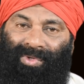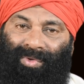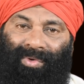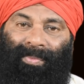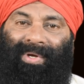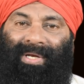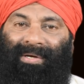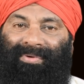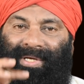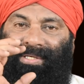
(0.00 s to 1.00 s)
you
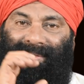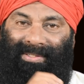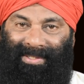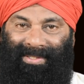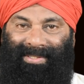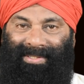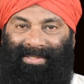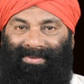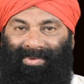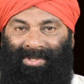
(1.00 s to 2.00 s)
immediately drink
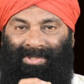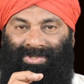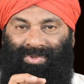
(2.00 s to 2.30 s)
one or